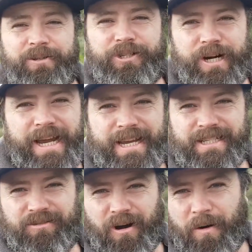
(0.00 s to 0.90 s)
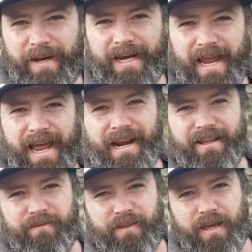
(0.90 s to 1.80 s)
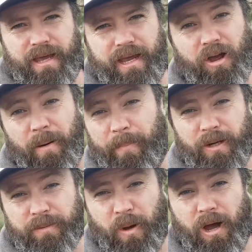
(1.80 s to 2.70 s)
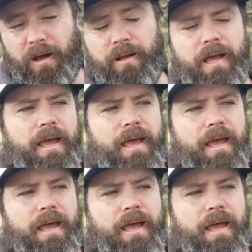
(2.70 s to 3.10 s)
trees growing out of their compost pile,